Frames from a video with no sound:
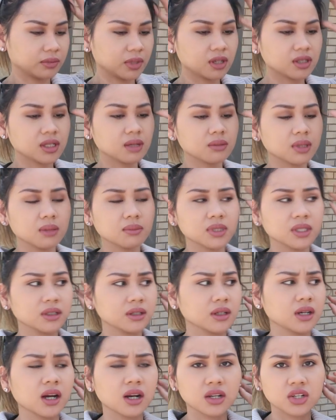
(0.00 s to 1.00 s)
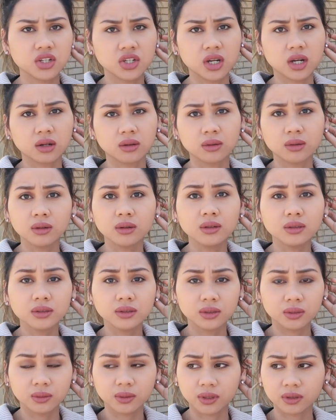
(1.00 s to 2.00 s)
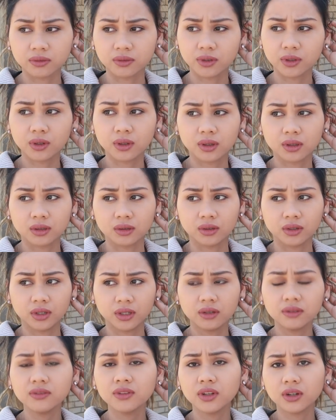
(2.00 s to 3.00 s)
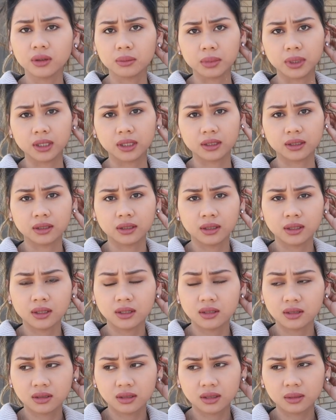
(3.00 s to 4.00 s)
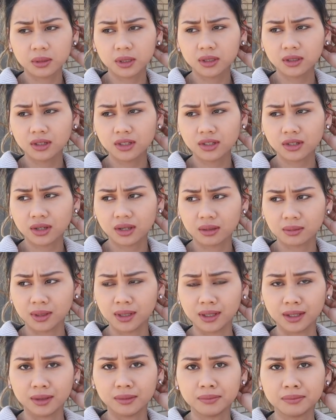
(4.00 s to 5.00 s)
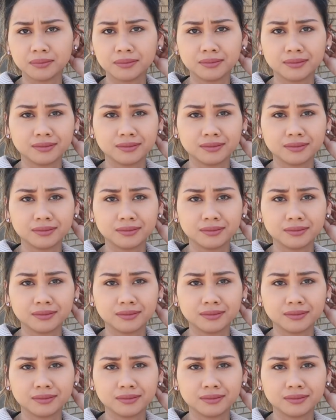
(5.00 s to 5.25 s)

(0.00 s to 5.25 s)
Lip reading: But sometimes, he encourages me, oh, do you want to vlog? Or you can vlog a bit. So, we're gonna take care of him.